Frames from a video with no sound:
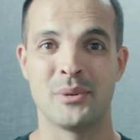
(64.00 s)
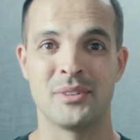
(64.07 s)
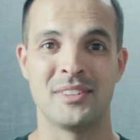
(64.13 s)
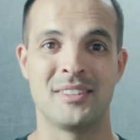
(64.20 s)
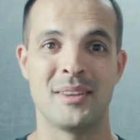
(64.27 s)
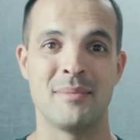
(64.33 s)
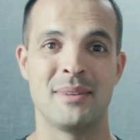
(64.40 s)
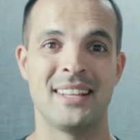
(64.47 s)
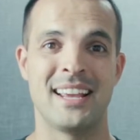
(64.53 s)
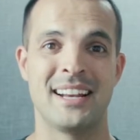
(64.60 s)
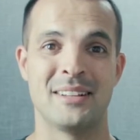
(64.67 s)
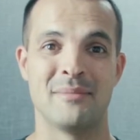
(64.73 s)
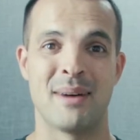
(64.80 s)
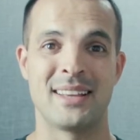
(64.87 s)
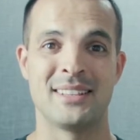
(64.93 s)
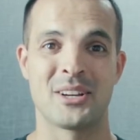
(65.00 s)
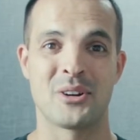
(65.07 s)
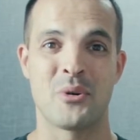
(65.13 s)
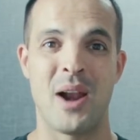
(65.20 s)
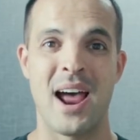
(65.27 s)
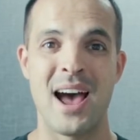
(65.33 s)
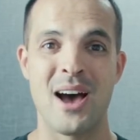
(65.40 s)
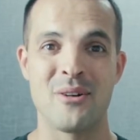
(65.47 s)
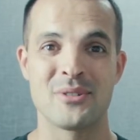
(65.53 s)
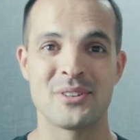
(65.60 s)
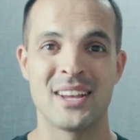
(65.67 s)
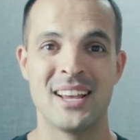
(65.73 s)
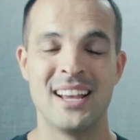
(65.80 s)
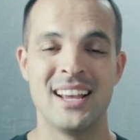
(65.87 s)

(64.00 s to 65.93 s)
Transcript: intimidated by the crowd.